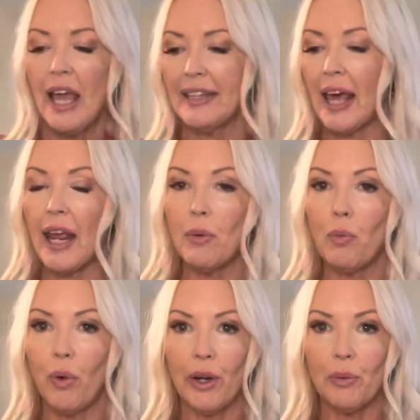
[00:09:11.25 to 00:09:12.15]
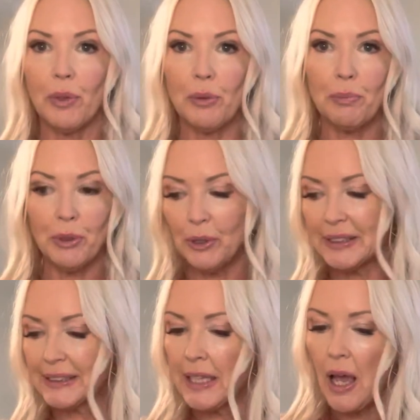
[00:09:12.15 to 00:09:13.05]
that I wore with the
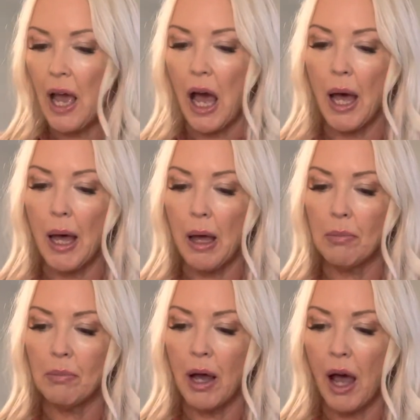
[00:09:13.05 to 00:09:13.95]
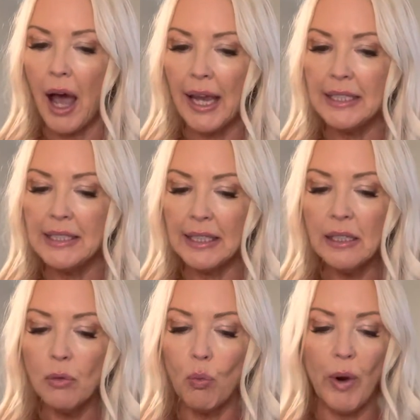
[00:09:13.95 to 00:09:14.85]
boots. I
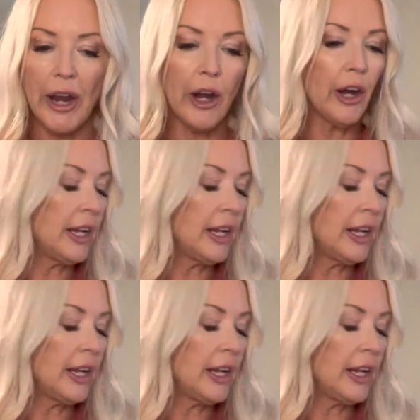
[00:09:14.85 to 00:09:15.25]
didn't wear